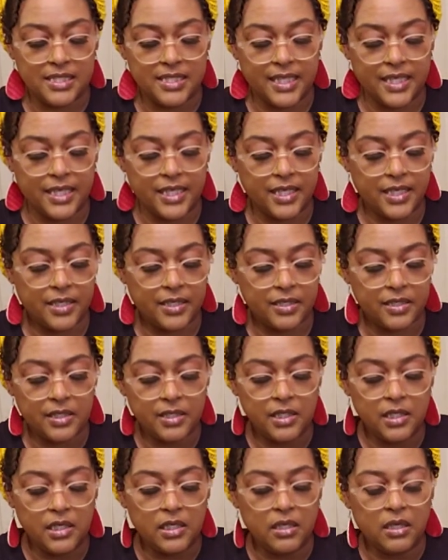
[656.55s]
that
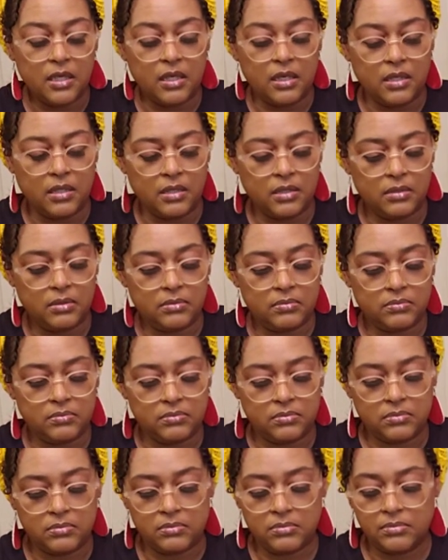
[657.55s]

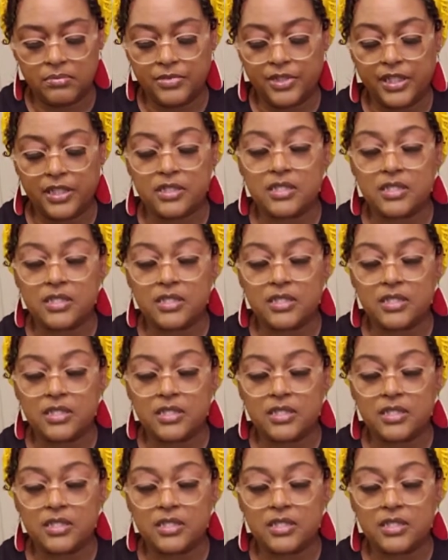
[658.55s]
they'll